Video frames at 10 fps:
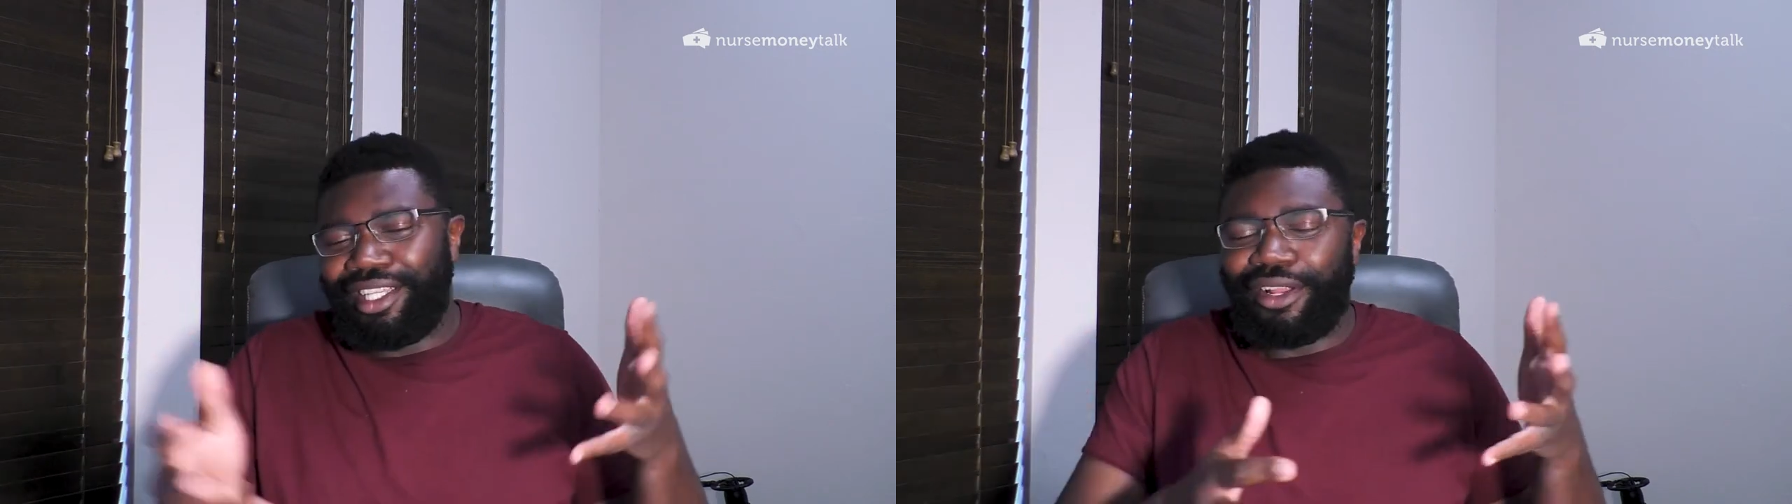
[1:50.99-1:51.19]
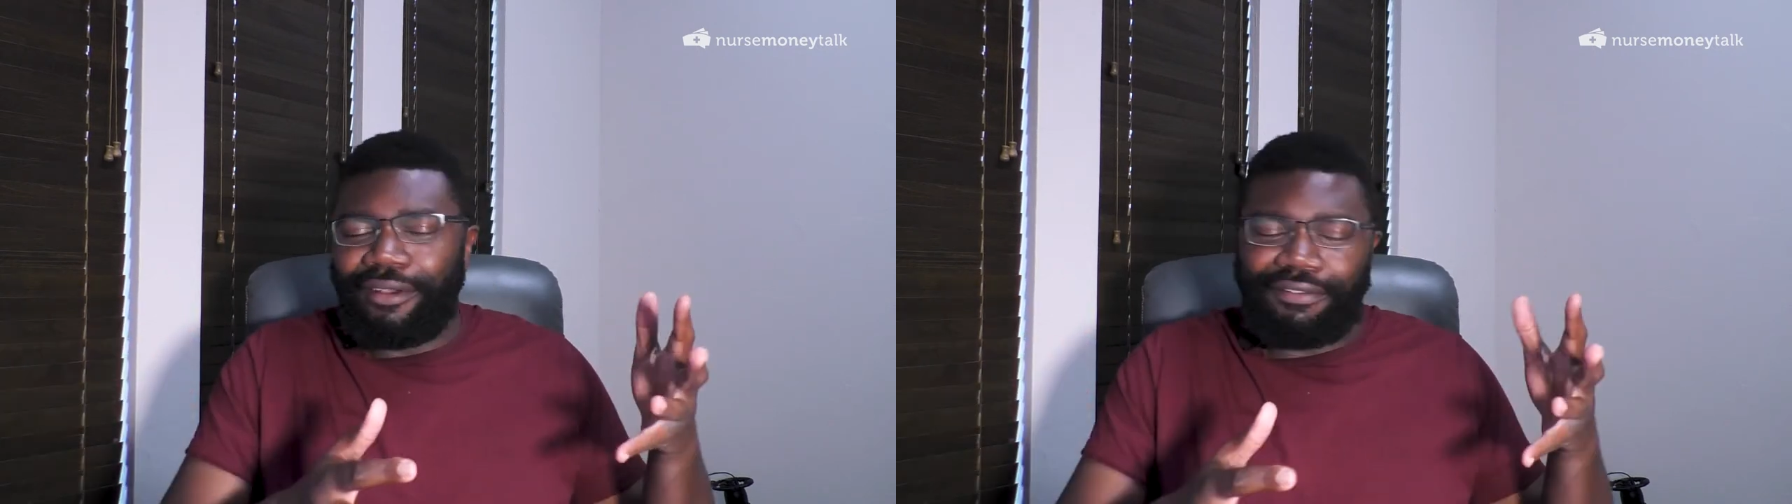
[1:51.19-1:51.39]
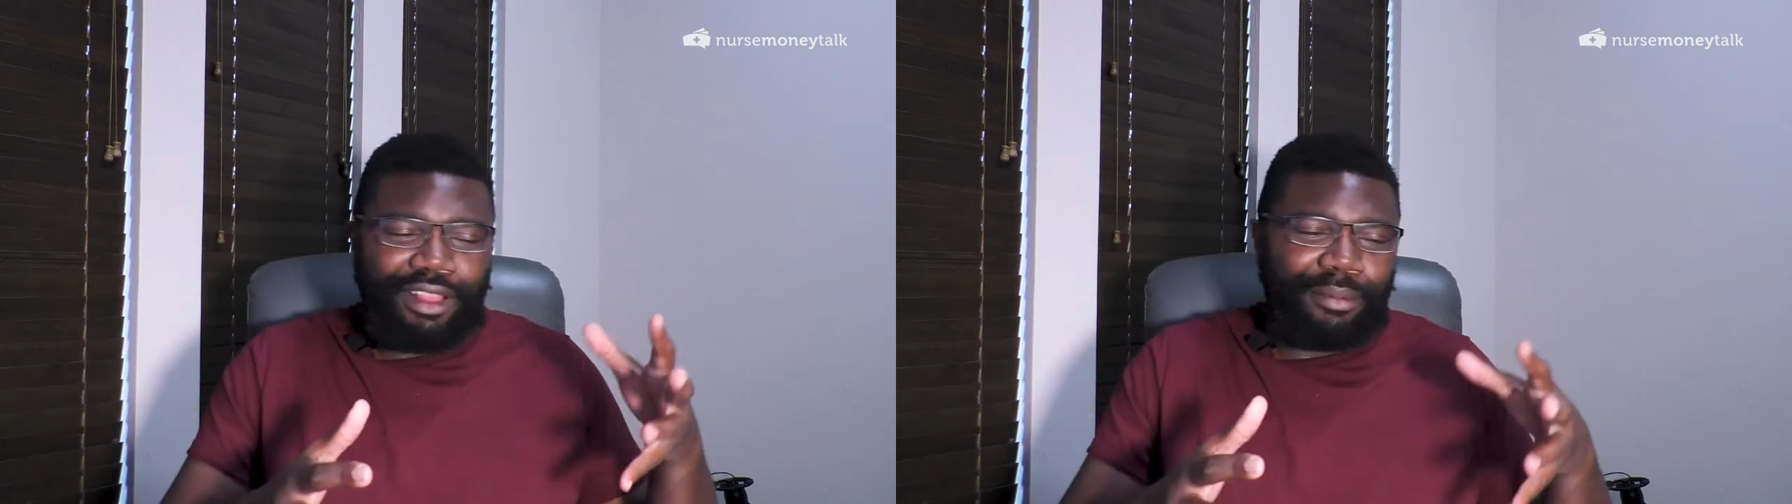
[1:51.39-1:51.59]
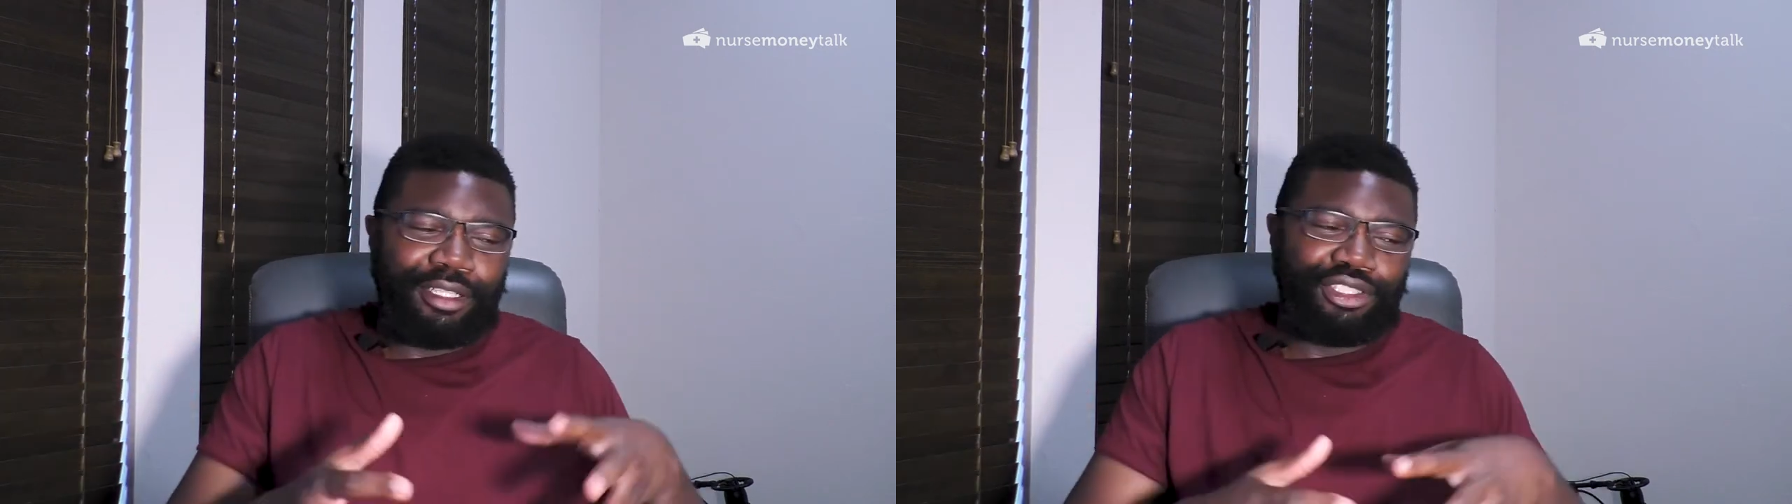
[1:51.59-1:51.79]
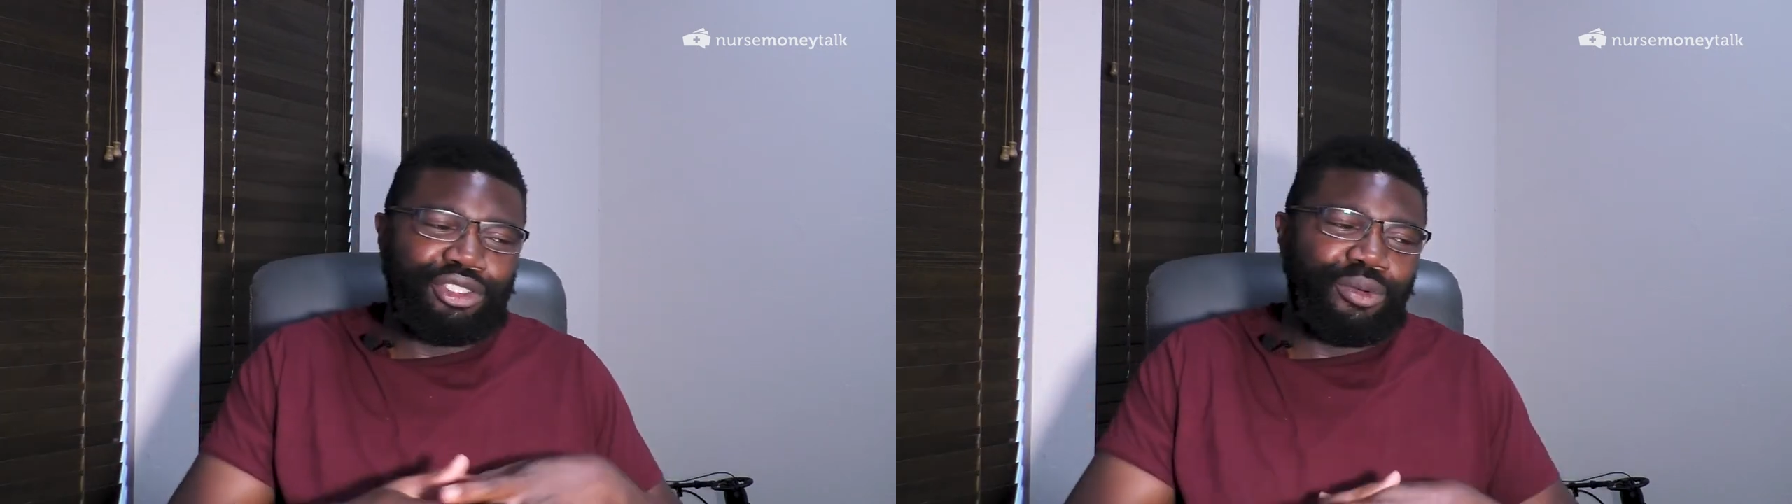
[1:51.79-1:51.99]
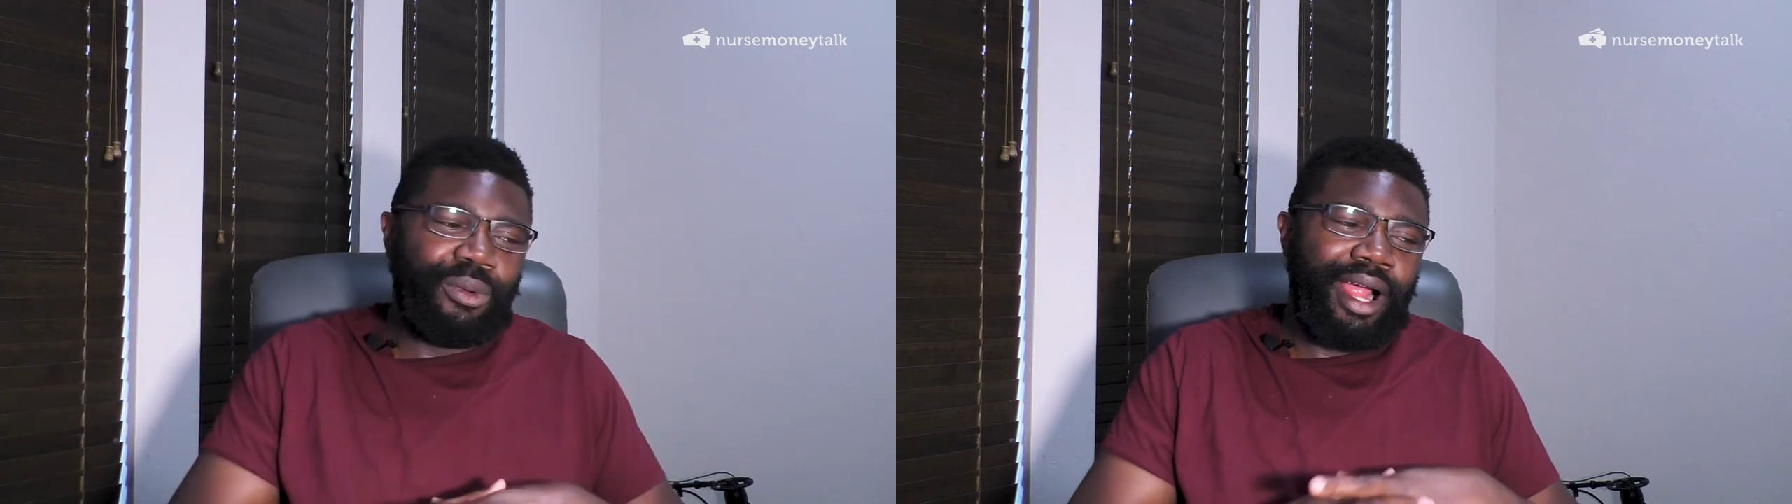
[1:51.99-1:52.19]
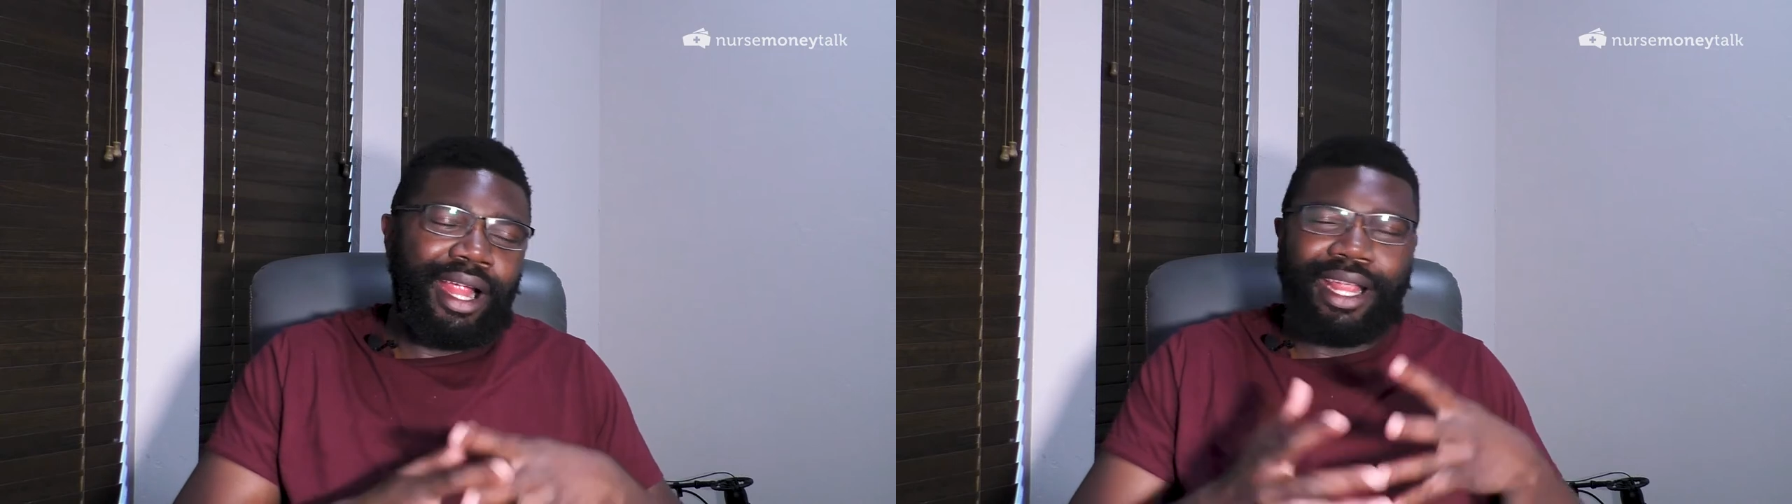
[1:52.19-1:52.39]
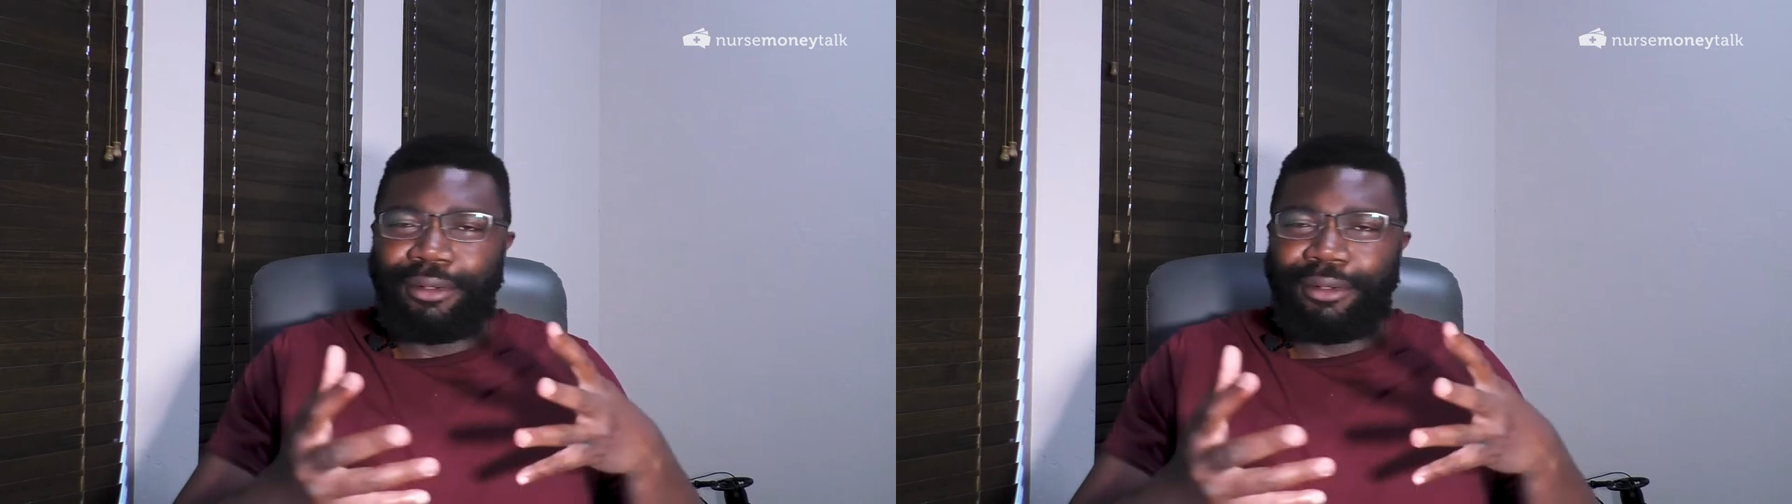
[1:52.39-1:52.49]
you know, flip it to where